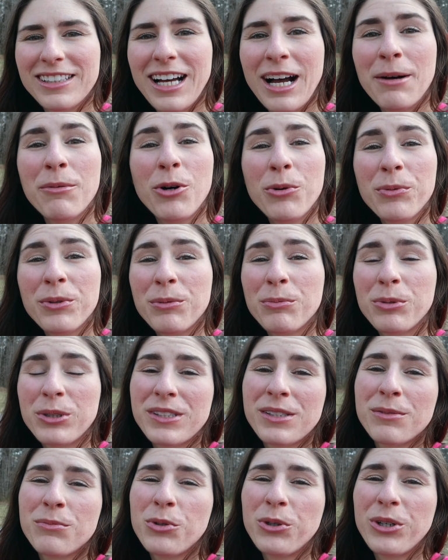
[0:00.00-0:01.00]
I'm hoping to
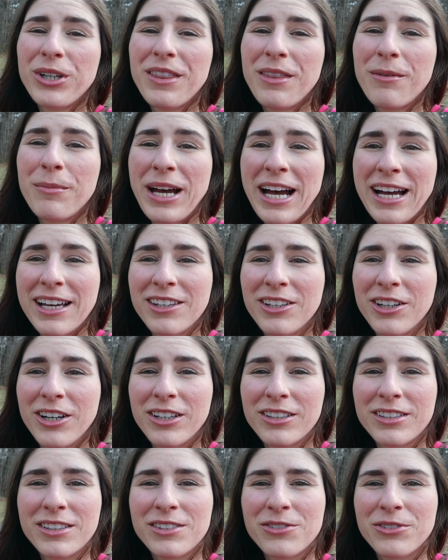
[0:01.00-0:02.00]
put some more in the
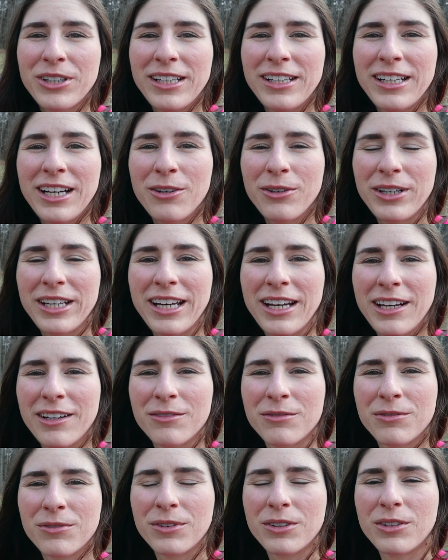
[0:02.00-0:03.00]
backyard, because right now I
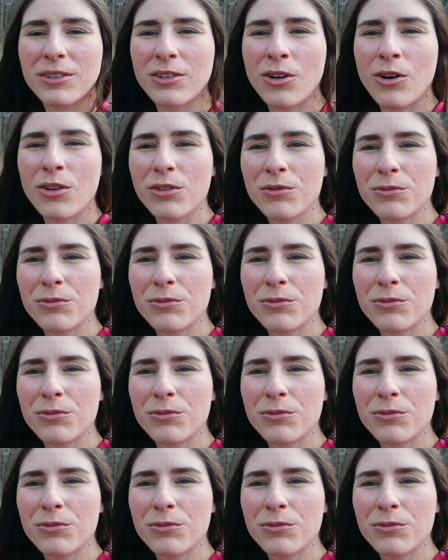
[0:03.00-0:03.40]
have all the